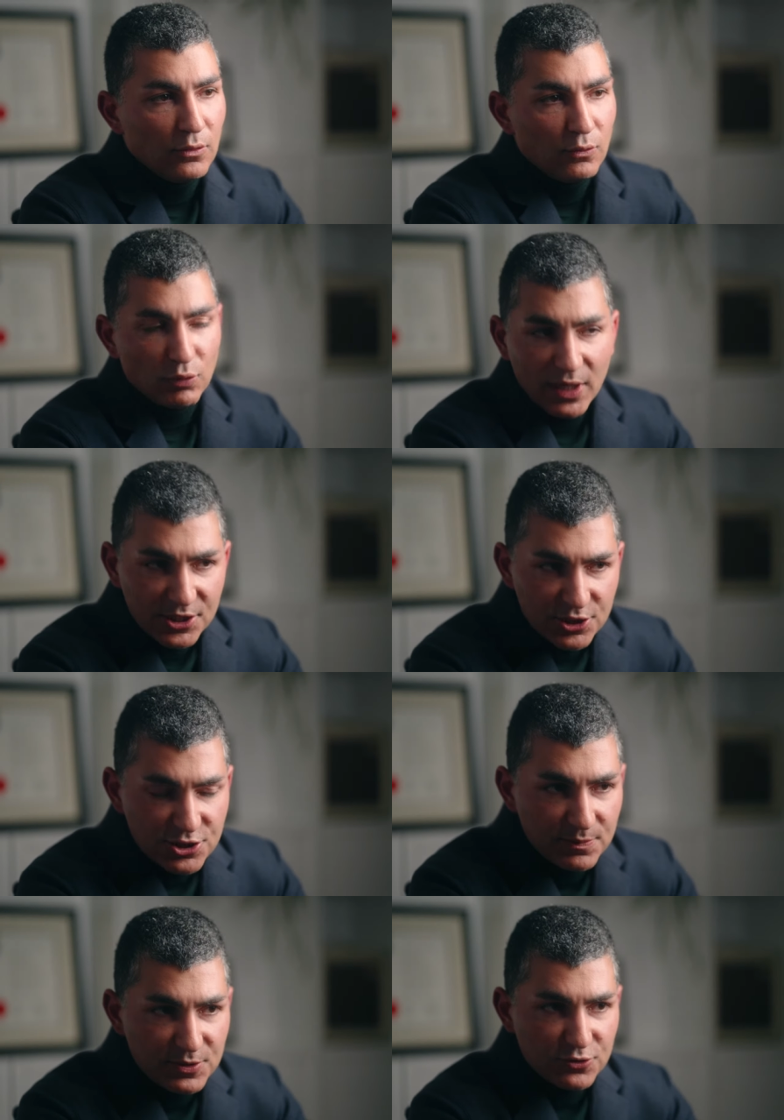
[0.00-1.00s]

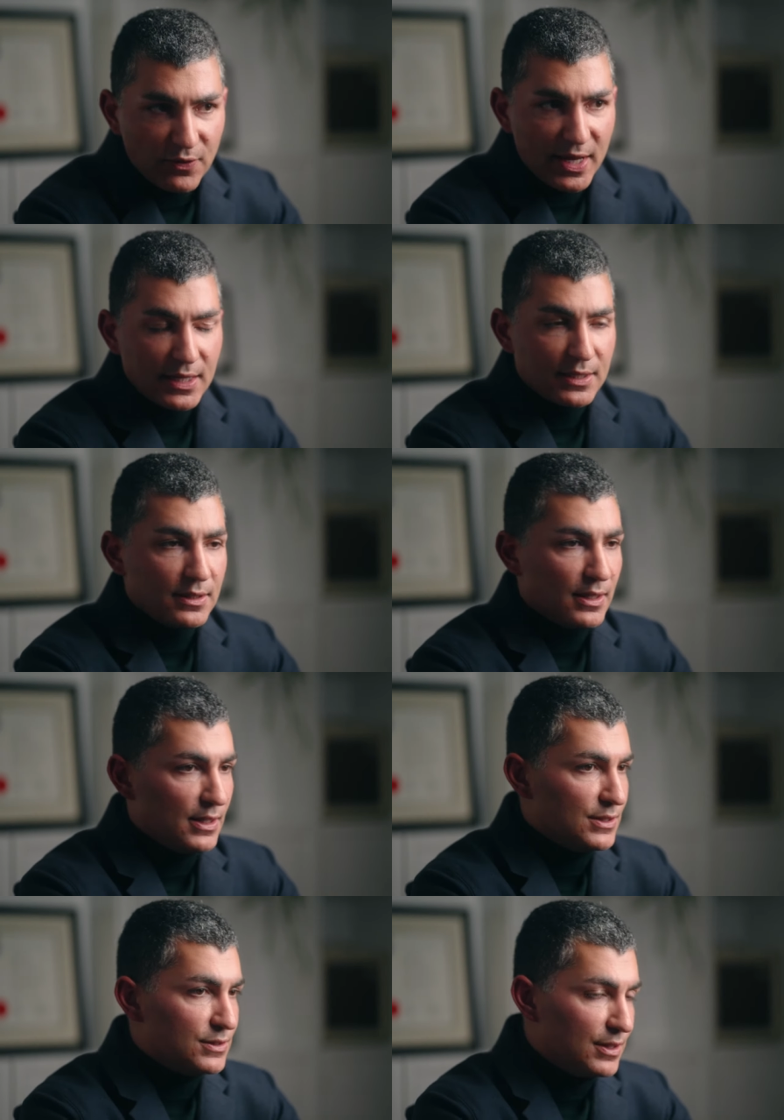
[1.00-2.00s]
Relationship strain
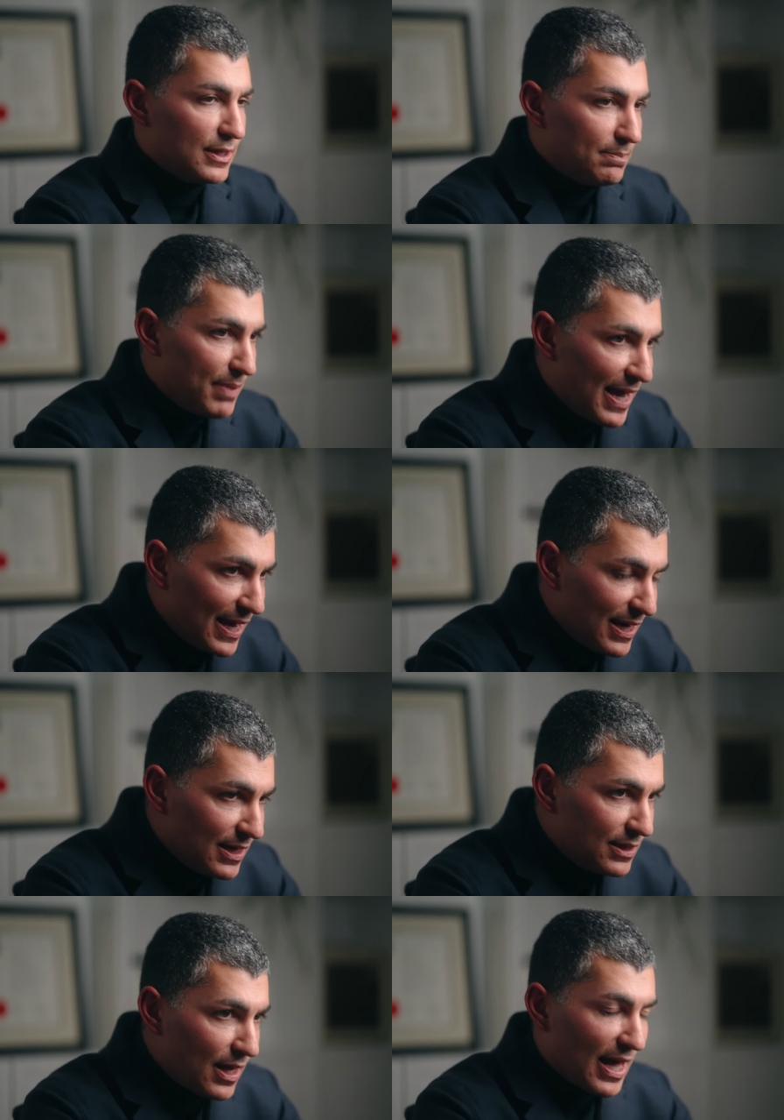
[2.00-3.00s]
is the
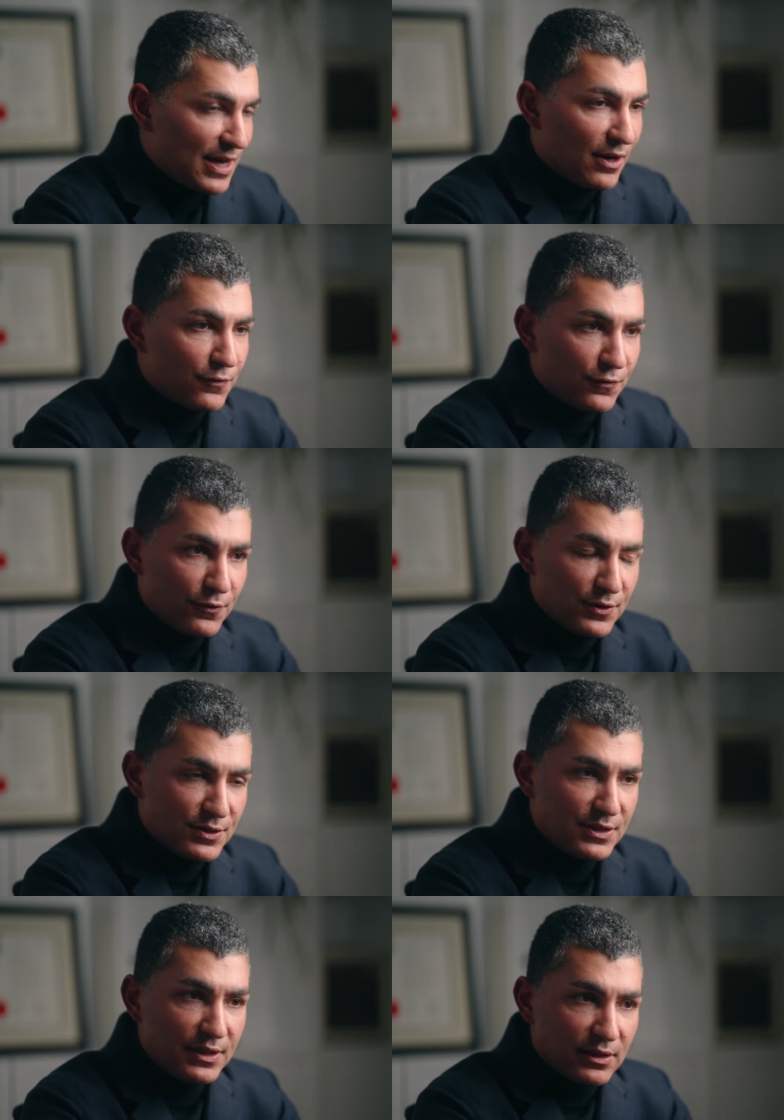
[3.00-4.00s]
pain and
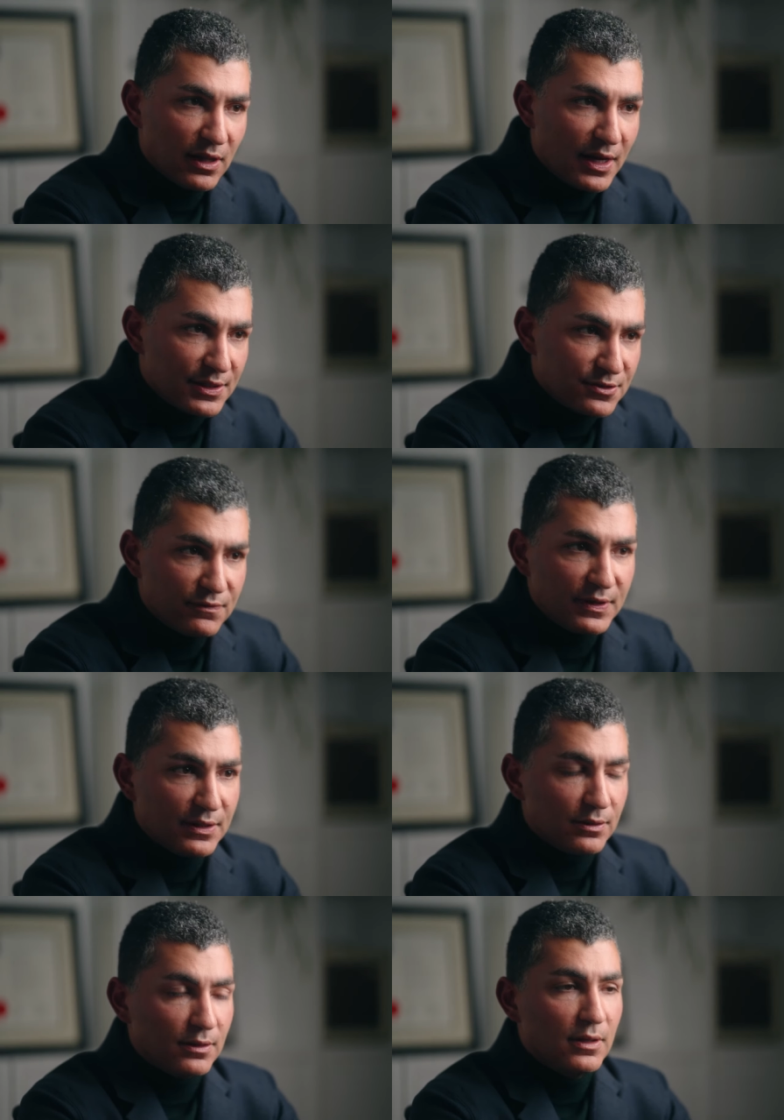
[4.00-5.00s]
uncertainty clients
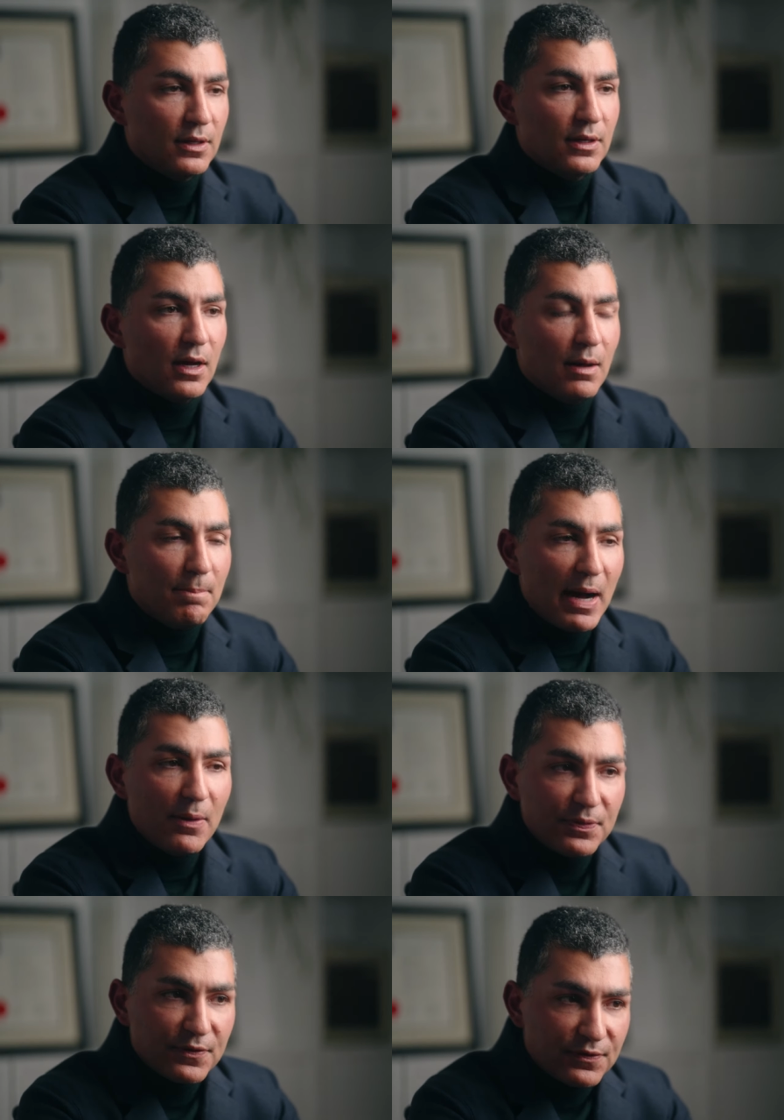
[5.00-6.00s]
feel
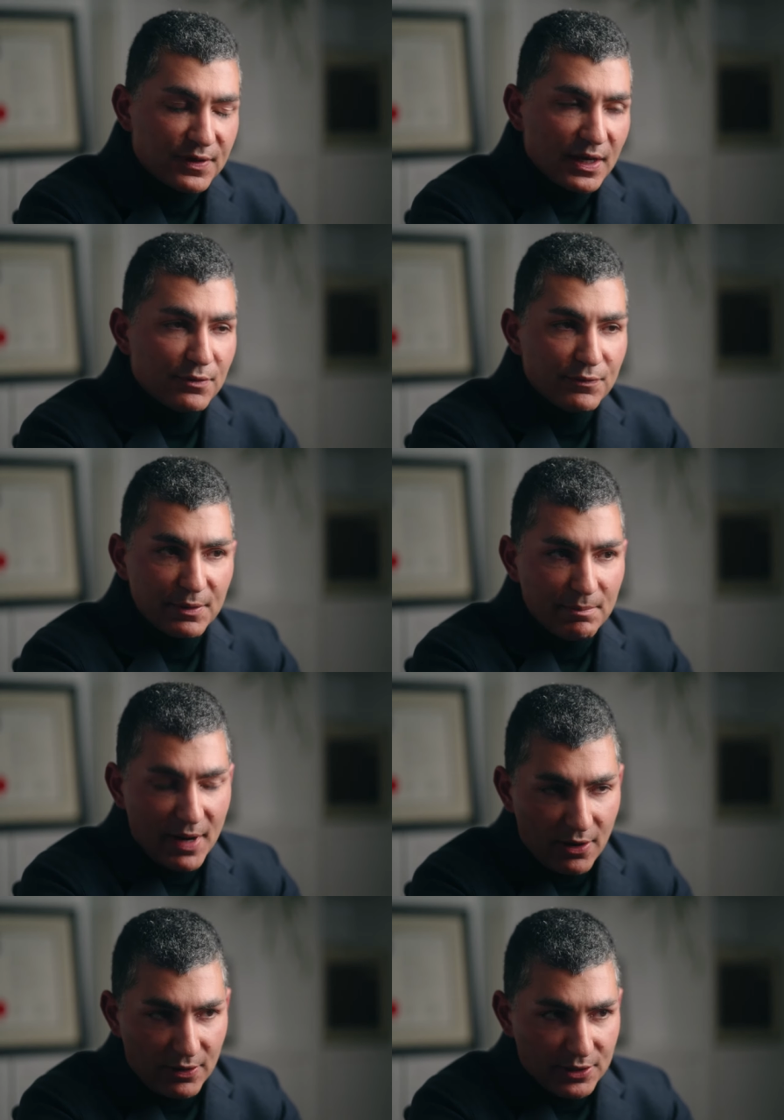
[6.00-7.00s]
about the state of their
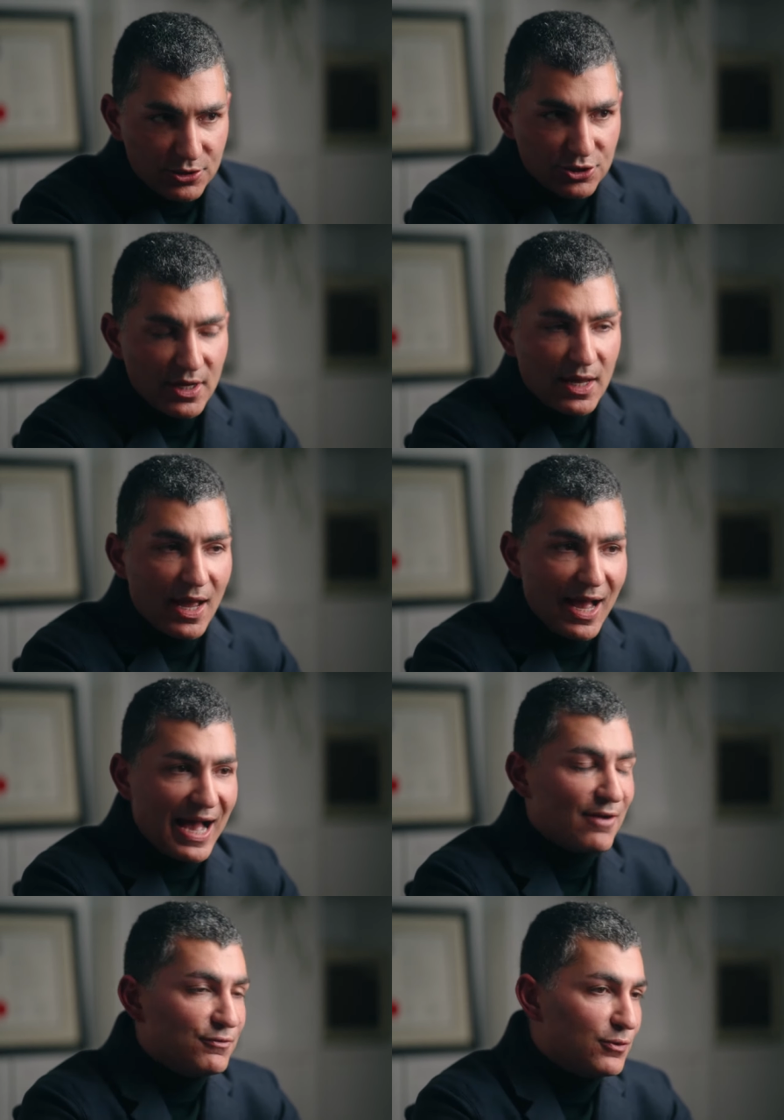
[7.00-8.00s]
marriage
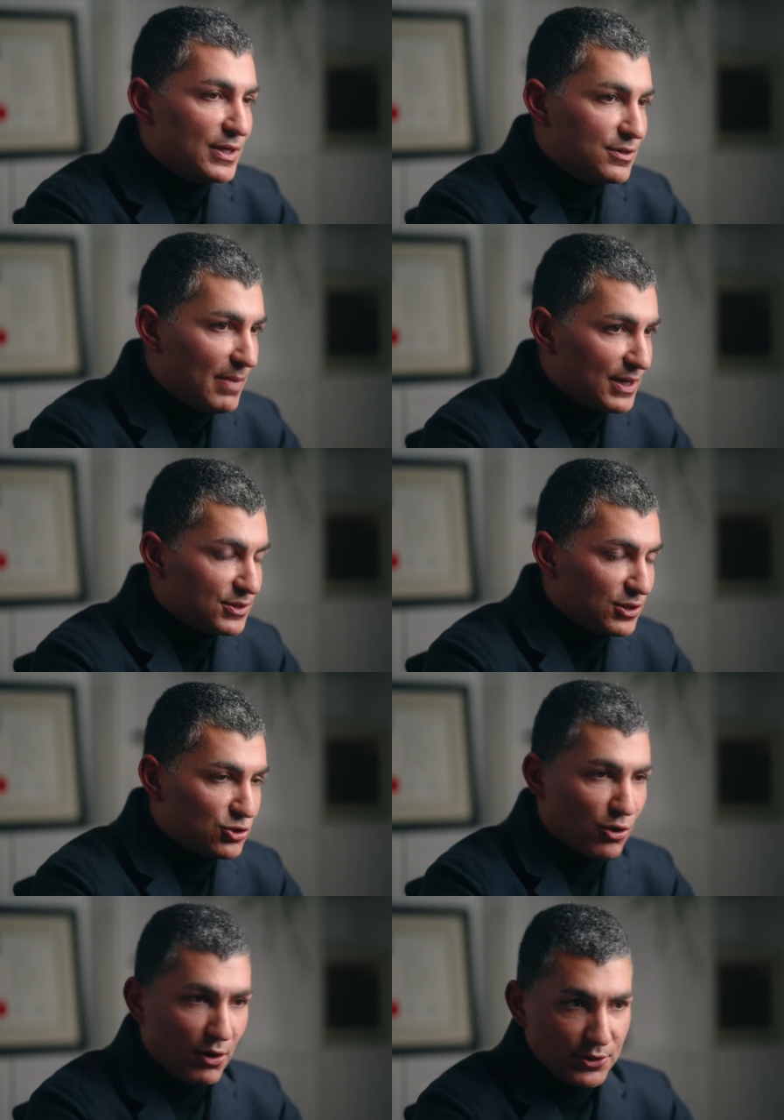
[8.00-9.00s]
after a domestic
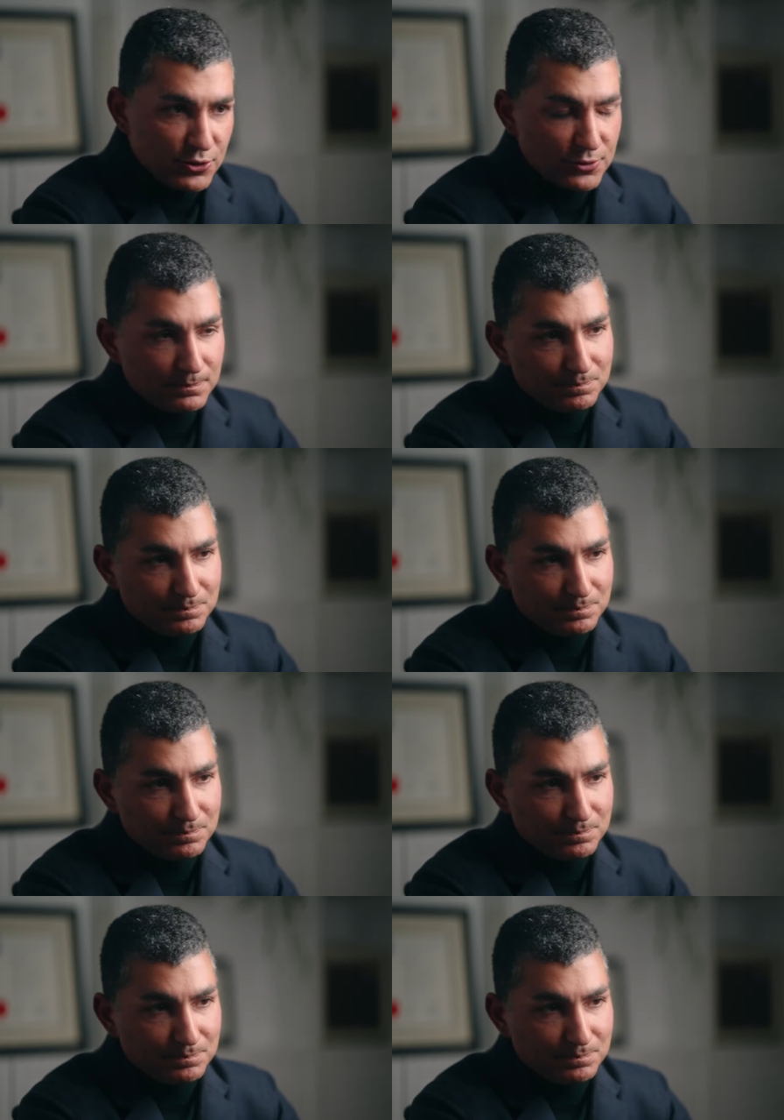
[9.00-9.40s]
charge.